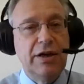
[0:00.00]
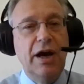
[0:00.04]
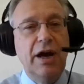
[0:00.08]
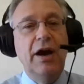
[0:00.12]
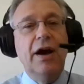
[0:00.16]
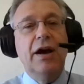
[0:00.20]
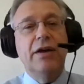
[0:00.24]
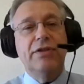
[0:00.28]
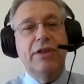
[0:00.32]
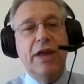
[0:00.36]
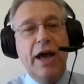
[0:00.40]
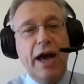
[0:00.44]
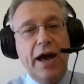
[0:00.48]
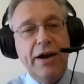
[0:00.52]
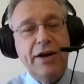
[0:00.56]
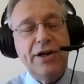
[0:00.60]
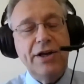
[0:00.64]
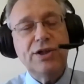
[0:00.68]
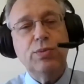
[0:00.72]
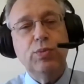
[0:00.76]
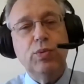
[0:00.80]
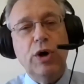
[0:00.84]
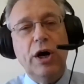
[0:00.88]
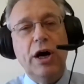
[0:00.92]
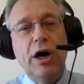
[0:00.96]
That is
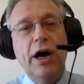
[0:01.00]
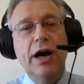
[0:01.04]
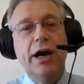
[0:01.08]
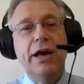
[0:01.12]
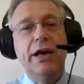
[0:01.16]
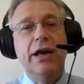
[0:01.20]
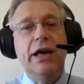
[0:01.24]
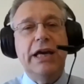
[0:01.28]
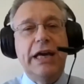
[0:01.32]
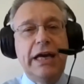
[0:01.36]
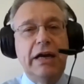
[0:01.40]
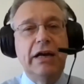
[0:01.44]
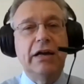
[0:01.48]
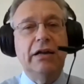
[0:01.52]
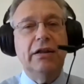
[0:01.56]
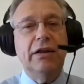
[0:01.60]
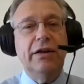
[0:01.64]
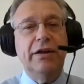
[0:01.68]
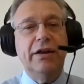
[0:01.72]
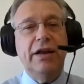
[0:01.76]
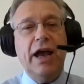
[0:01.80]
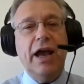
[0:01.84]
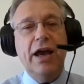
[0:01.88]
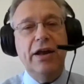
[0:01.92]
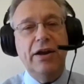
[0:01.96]
why England
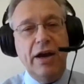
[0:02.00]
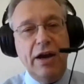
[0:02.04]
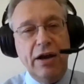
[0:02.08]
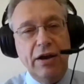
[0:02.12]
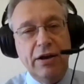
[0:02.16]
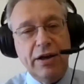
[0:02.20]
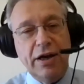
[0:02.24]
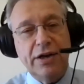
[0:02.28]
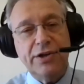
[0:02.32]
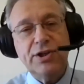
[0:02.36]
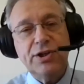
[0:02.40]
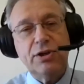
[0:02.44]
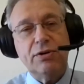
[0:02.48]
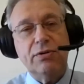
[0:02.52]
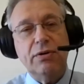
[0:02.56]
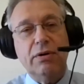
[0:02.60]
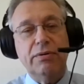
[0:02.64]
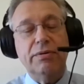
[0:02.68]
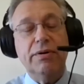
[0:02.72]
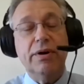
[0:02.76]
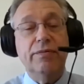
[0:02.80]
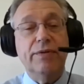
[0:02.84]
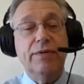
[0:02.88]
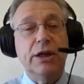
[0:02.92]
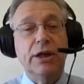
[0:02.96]
had industrial
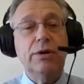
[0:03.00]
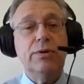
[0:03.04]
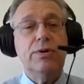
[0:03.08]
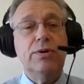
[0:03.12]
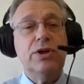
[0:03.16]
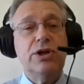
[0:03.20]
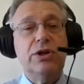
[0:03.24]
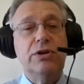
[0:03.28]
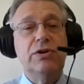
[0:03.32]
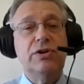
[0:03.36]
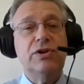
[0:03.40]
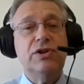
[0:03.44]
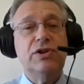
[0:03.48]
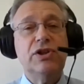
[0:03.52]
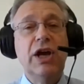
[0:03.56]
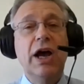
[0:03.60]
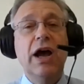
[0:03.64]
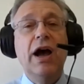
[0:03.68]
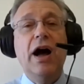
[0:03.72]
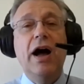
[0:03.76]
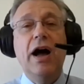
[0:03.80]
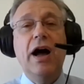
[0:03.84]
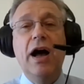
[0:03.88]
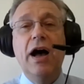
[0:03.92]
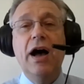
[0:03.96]
revolutions
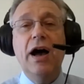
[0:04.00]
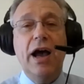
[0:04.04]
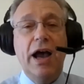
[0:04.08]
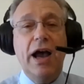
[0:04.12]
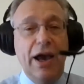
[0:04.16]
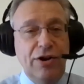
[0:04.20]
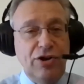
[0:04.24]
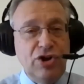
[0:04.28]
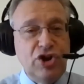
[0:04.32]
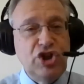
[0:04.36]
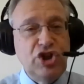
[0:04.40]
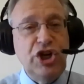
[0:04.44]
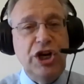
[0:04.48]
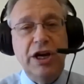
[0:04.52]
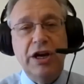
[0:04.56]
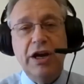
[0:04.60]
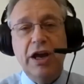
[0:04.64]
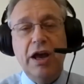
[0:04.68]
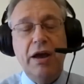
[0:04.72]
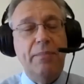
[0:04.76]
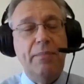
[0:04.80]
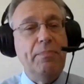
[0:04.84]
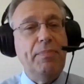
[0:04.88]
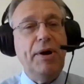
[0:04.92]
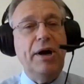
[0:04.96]
and Qing
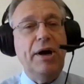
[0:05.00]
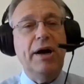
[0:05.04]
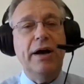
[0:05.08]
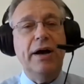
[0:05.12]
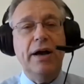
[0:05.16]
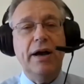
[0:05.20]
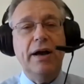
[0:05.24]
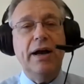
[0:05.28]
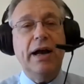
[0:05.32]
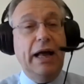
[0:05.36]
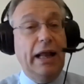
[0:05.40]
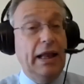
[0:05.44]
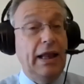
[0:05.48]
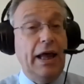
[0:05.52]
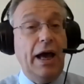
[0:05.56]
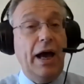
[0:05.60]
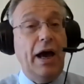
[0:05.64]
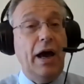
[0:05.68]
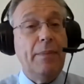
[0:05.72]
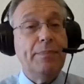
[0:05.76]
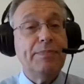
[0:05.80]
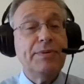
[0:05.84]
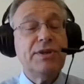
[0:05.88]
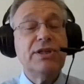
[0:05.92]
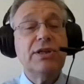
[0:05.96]
Empire
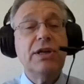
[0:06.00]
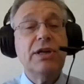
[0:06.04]
collapsed.